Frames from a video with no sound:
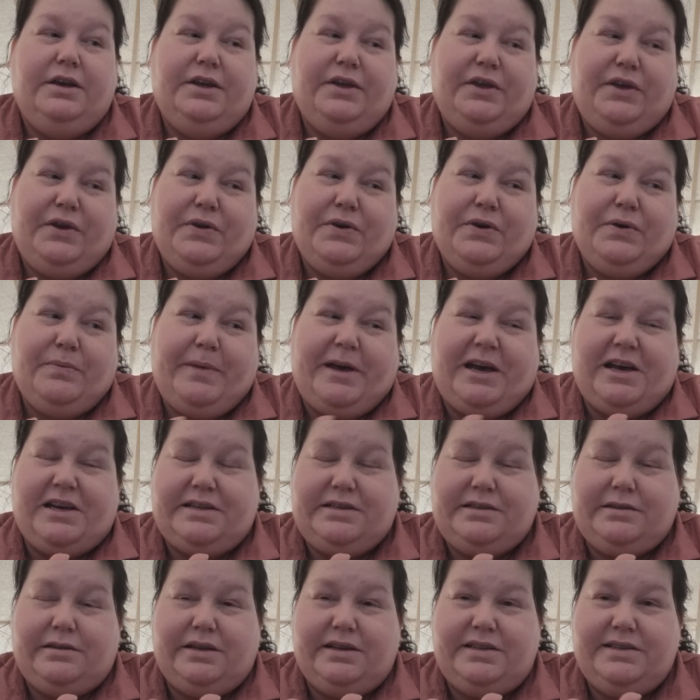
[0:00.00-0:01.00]
your
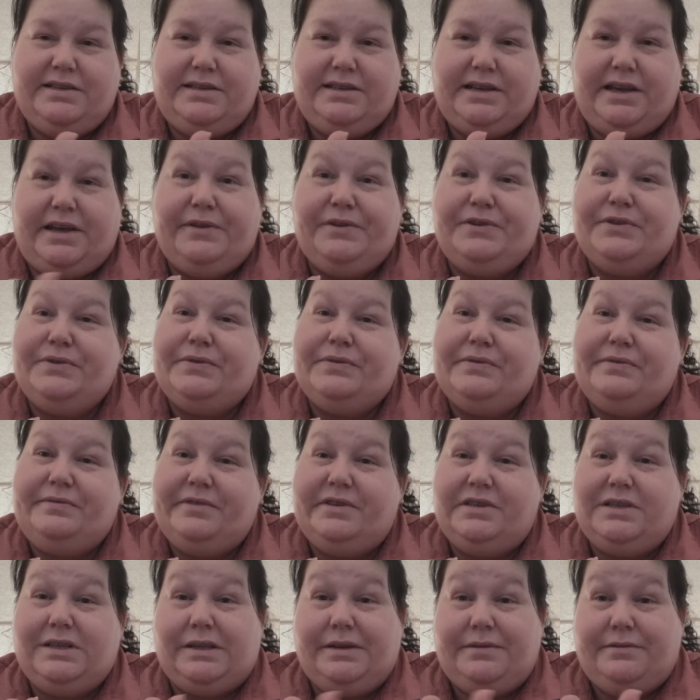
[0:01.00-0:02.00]
parcel is scheduled for
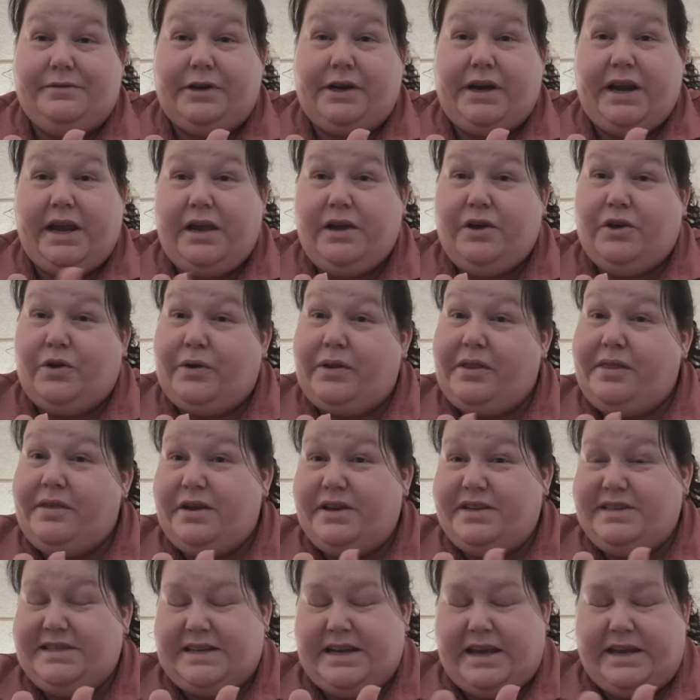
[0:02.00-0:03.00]
delivery on
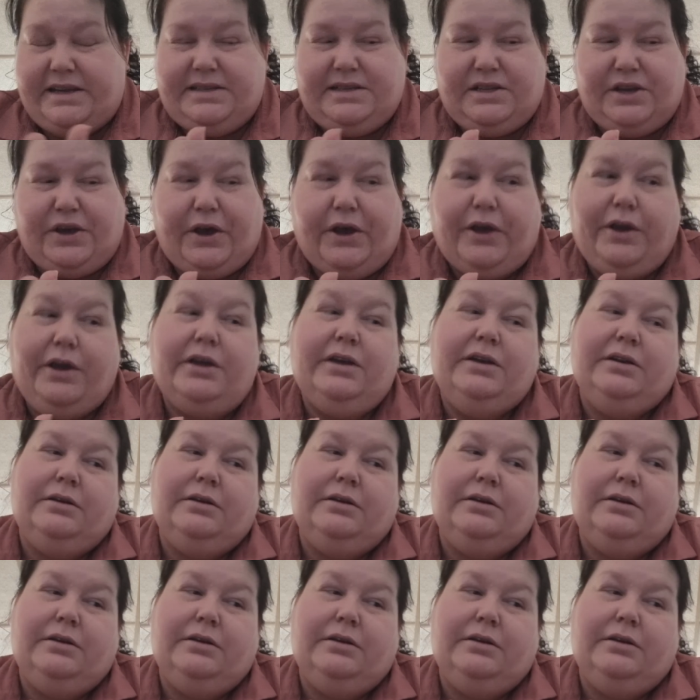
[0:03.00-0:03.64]
Thursday. So